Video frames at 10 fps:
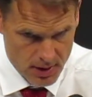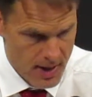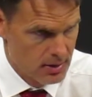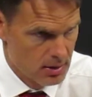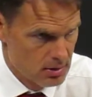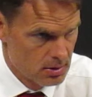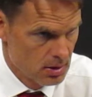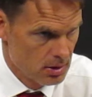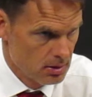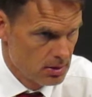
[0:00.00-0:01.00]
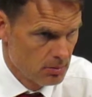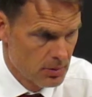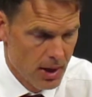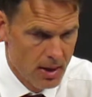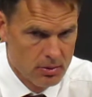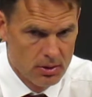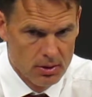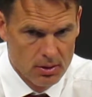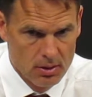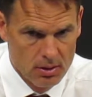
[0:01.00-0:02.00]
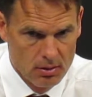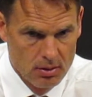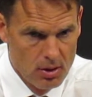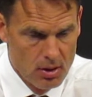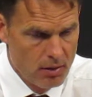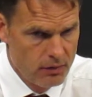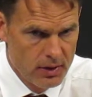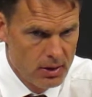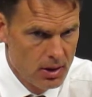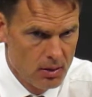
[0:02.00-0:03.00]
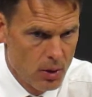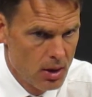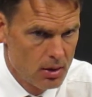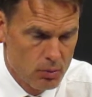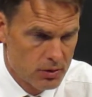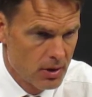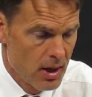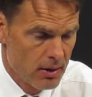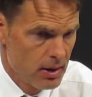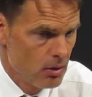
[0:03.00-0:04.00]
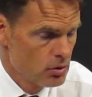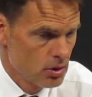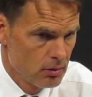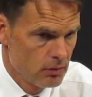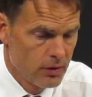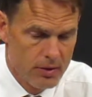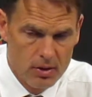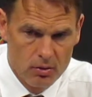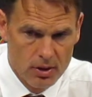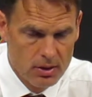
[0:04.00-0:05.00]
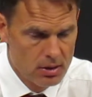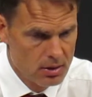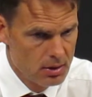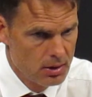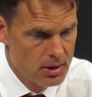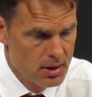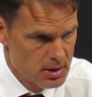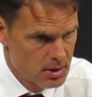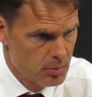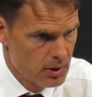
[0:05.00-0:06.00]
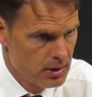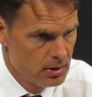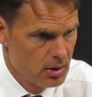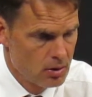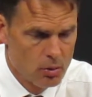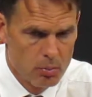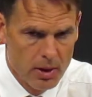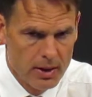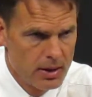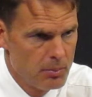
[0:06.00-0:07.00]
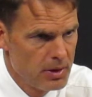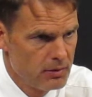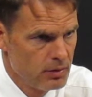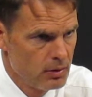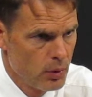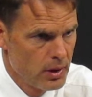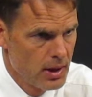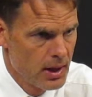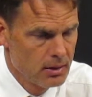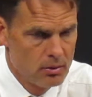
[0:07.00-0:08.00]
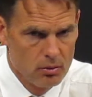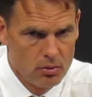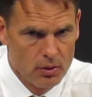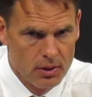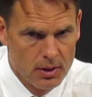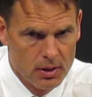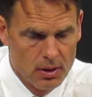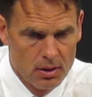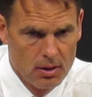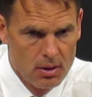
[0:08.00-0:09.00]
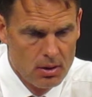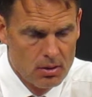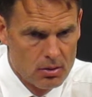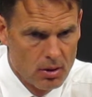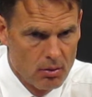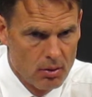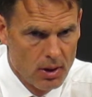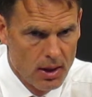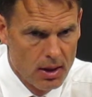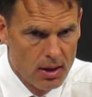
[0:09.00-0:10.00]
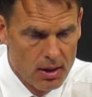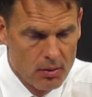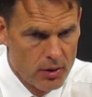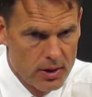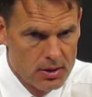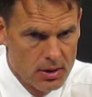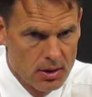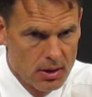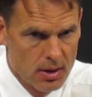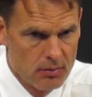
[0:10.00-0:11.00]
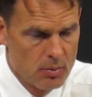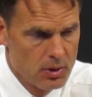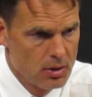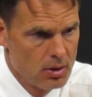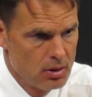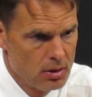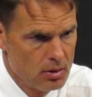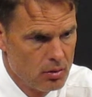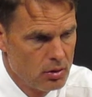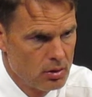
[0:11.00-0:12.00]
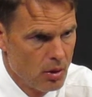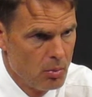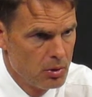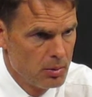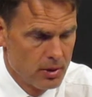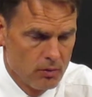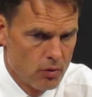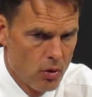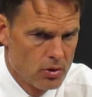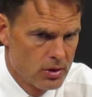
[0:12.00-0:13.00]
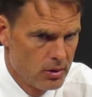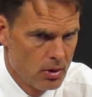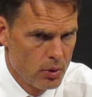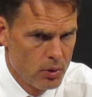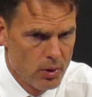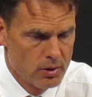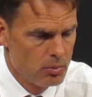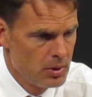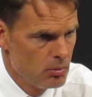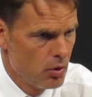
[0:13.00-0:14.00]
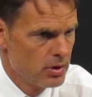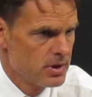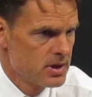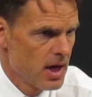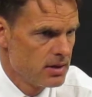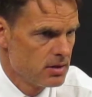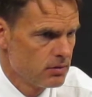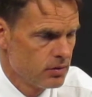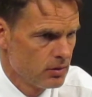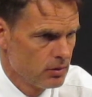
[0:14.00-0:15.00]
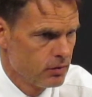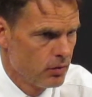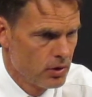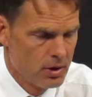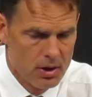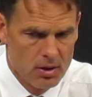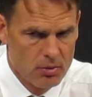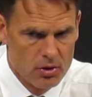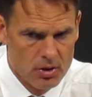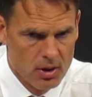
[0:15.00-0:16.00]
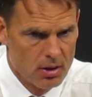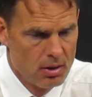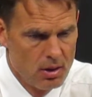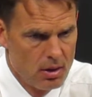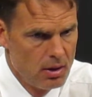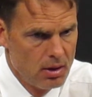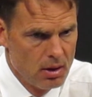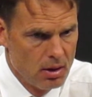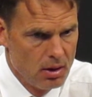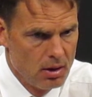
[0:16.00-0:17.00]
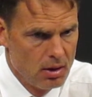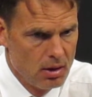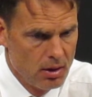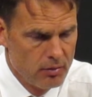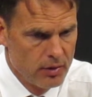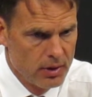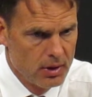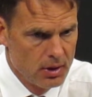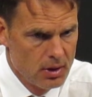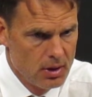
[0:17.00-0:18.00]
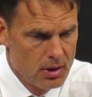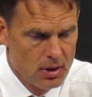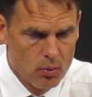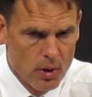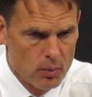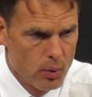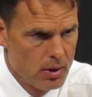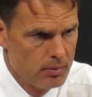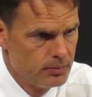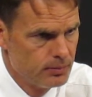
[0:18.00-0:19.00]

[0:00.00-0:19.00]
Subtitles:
actions sometimes. And I think he did well. He was also very good in discipline, you know, to play in the midfield when he had to. And So I already said I gave him a good compliment. Of course, you we want to be more decisive for the team, but still, I think he did quite well.